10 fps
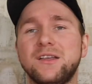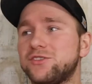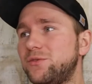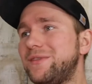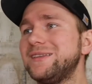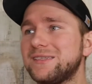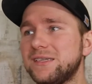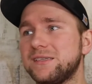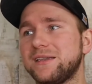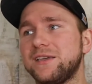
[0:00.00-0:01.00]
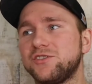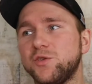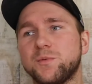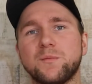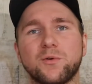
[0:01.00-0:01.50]
So this is a
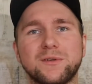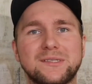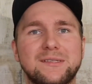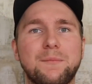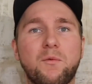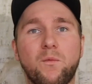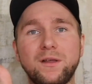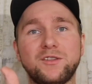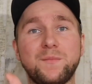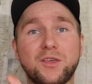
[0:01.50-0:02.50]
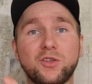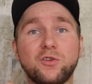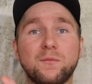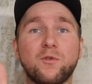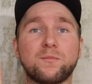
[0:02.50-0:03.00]
super important step. One, to make you
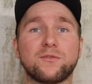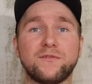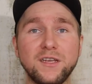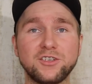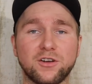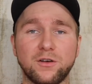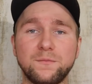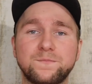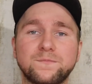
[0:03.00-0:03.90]
look more professional,